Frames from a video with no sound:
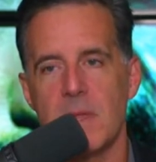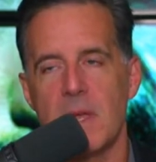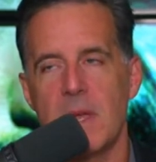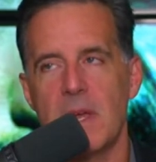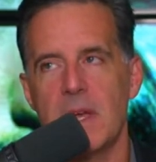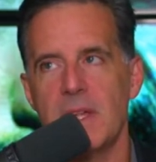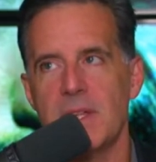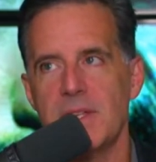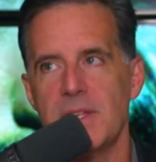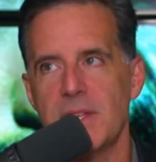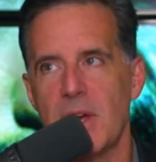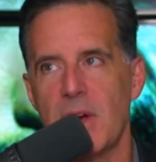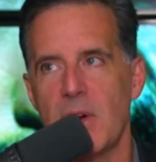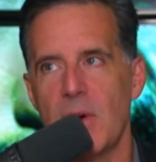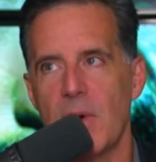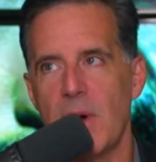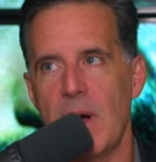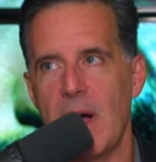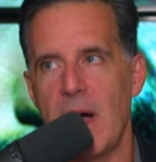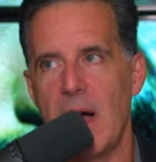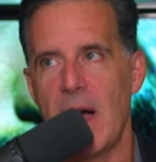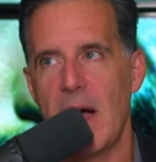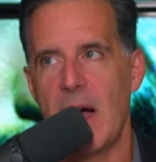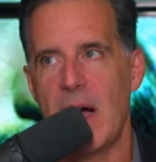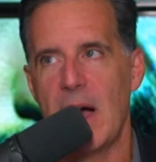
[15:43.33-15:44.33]
So,
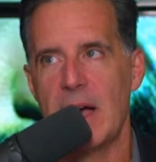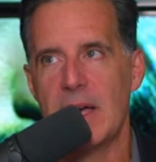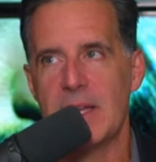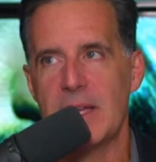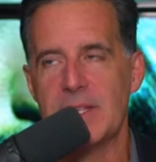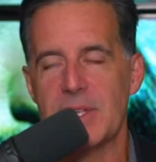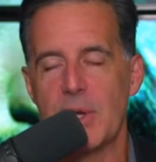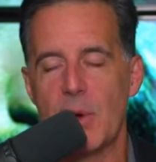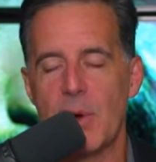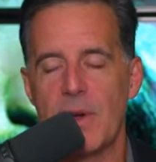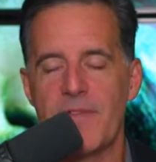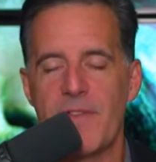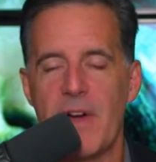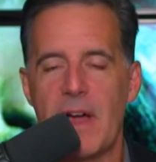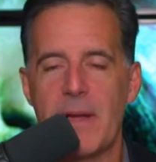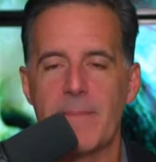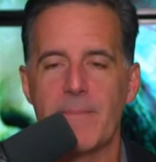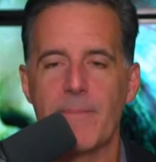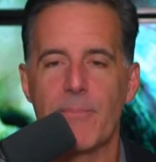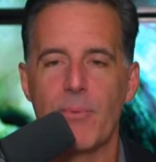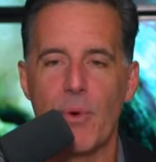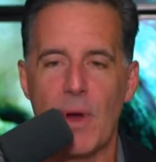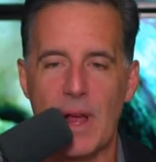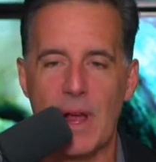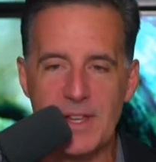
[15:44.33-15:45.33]
uh, so if I'm
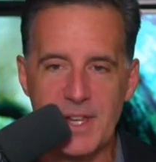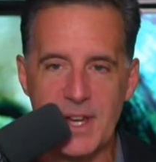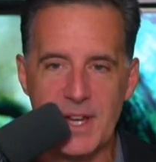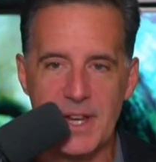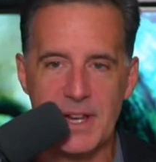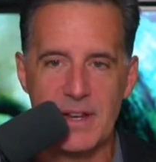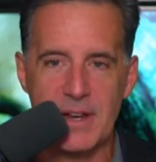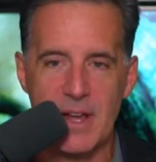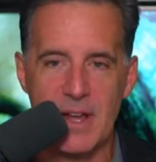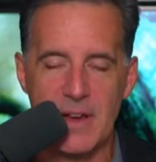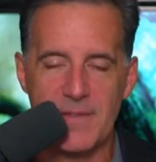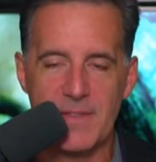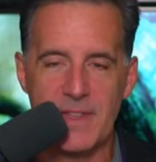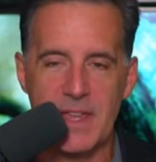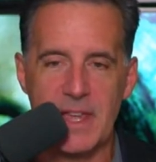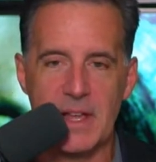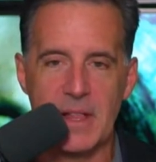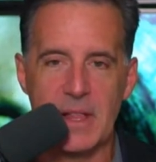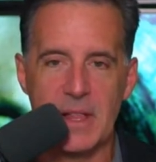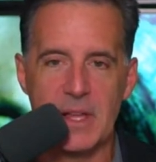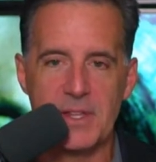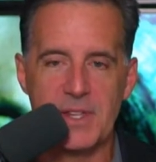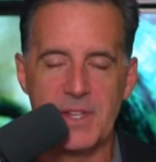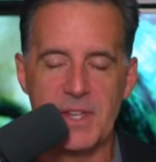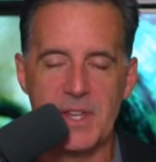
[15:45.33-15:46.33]
president of the
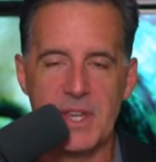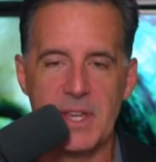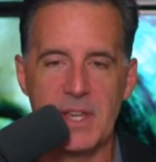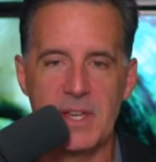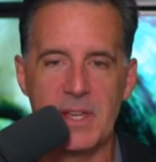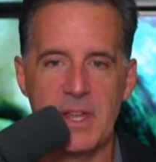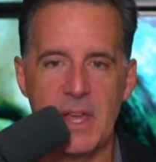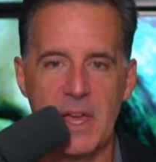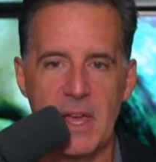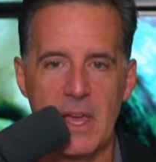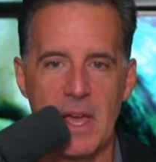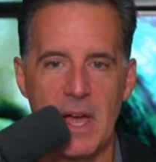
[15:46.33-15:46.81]
LLC,